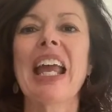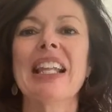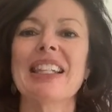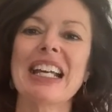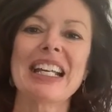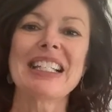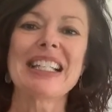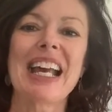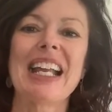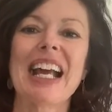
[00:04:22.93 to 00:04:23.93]
like I
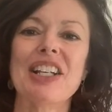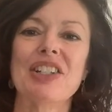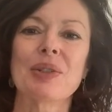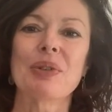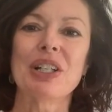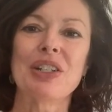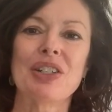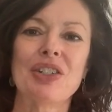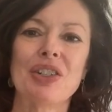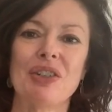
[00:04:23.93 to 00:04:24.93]
said, I just wanted
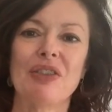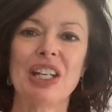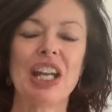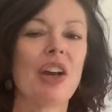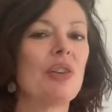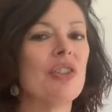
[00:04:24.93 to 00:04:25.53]
to shoot a video,